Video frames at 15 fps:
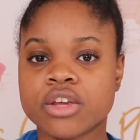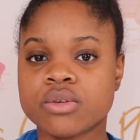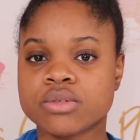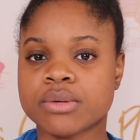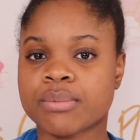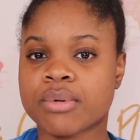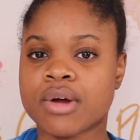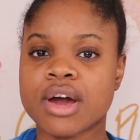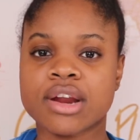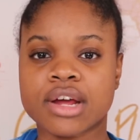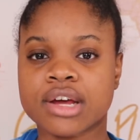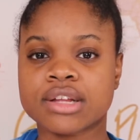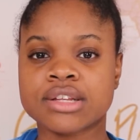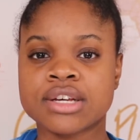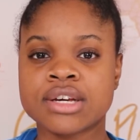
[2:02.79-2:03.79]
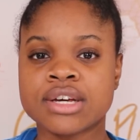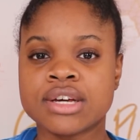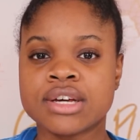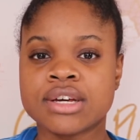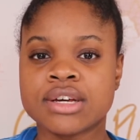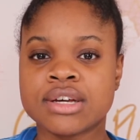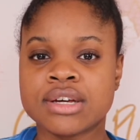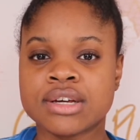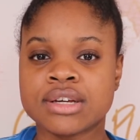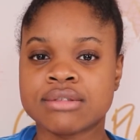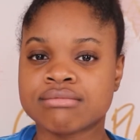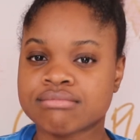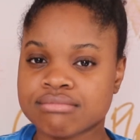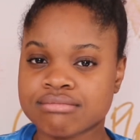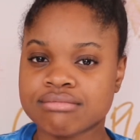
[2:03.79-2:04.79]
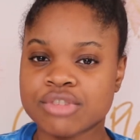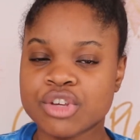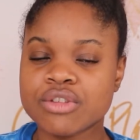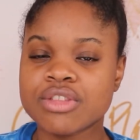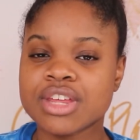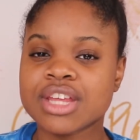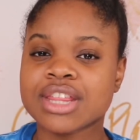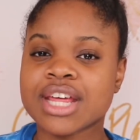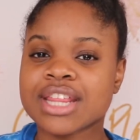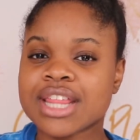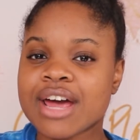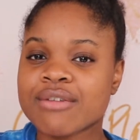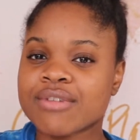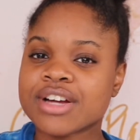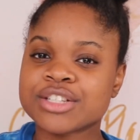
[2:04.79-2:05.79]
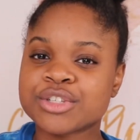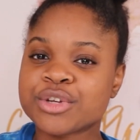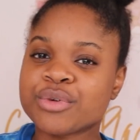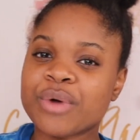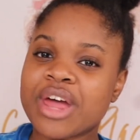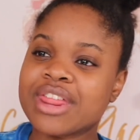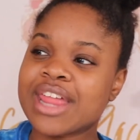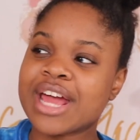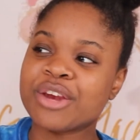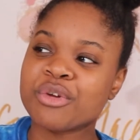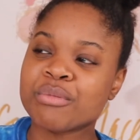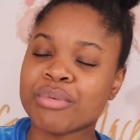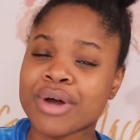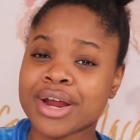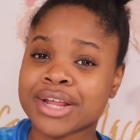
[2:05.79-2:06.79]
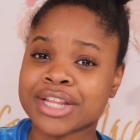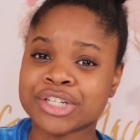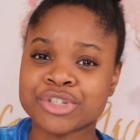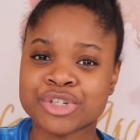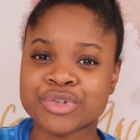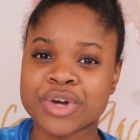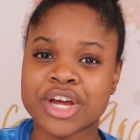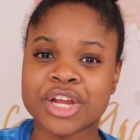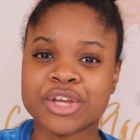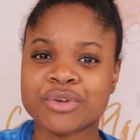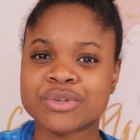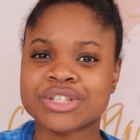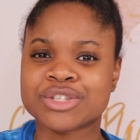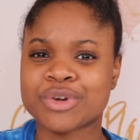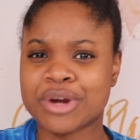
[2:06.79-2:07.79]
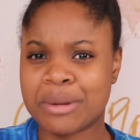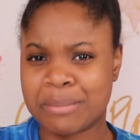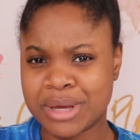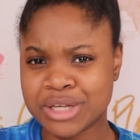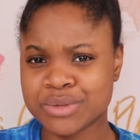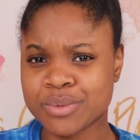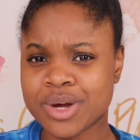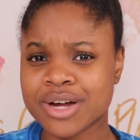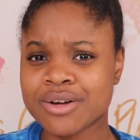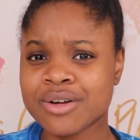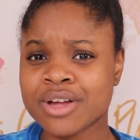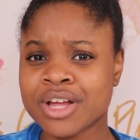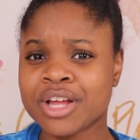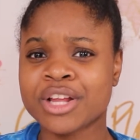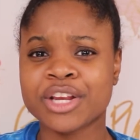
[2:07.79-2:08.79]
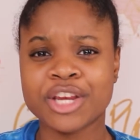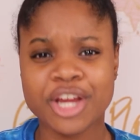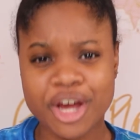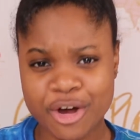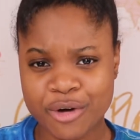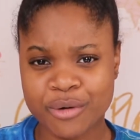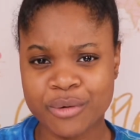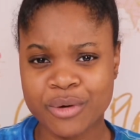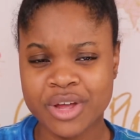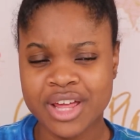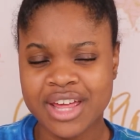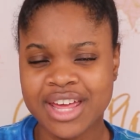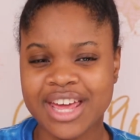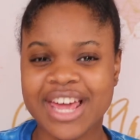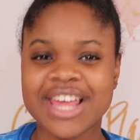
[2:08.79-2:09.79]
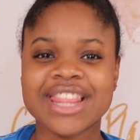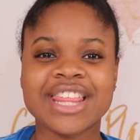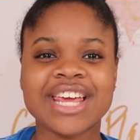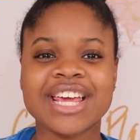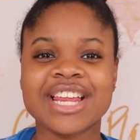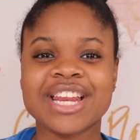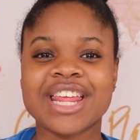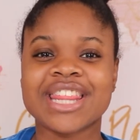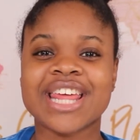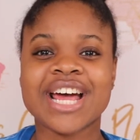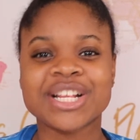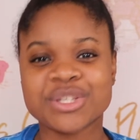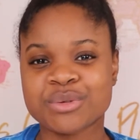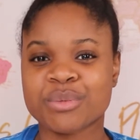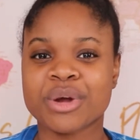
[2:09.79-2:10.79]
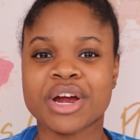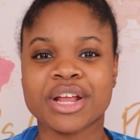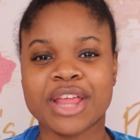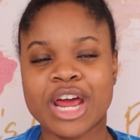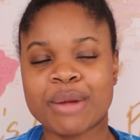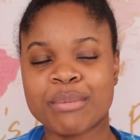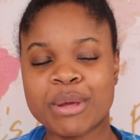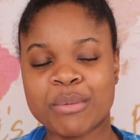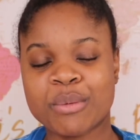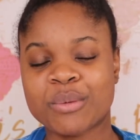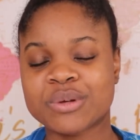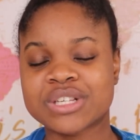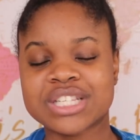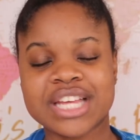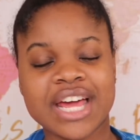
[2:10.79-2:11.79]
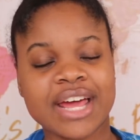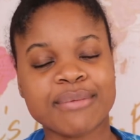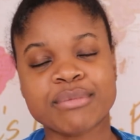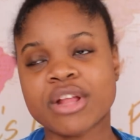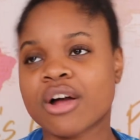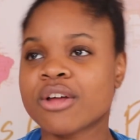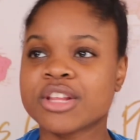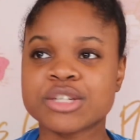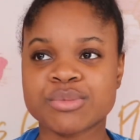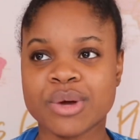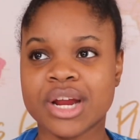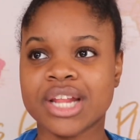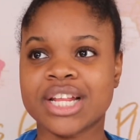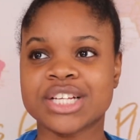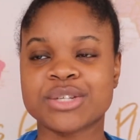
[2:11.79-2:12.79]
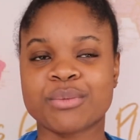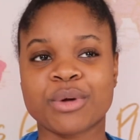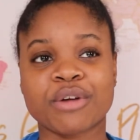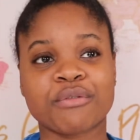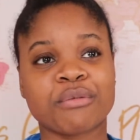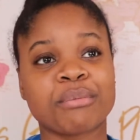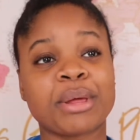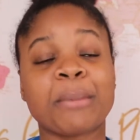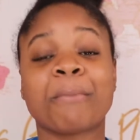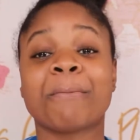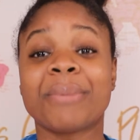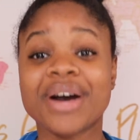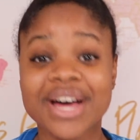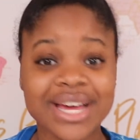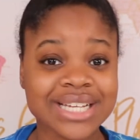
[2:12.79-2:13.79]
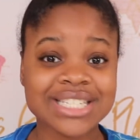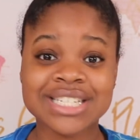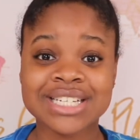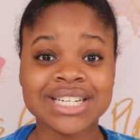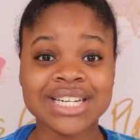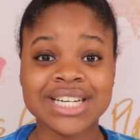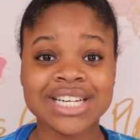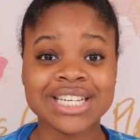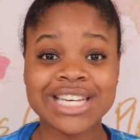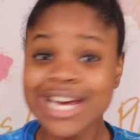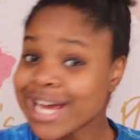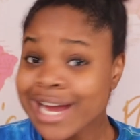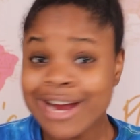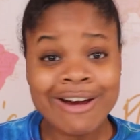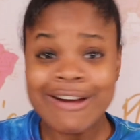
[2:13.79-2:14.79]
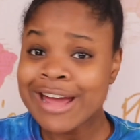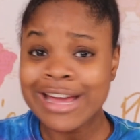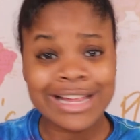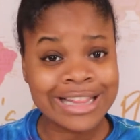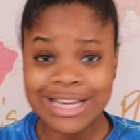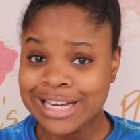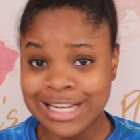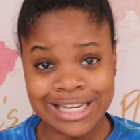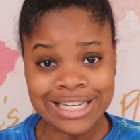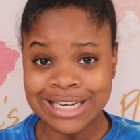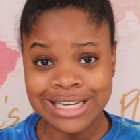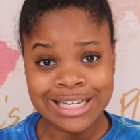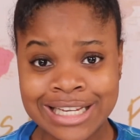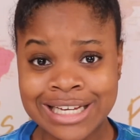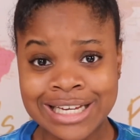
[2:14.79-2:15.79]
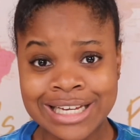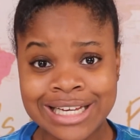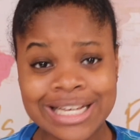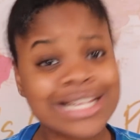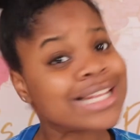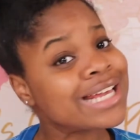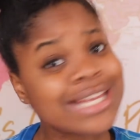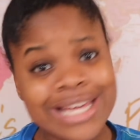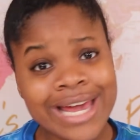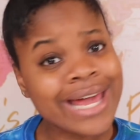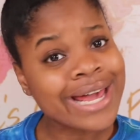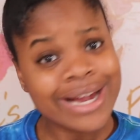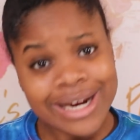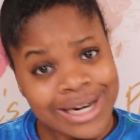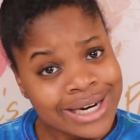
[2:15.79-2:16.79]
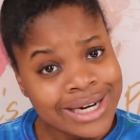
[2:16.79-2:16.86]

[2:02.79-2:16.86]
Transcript: use a product, do you think that that residue and that new product that you're trying to use is going to mix well? No. And then that's where a lot of people will say, oh, this product doesn't work for me, but your hair ain't clean. Clean your hair.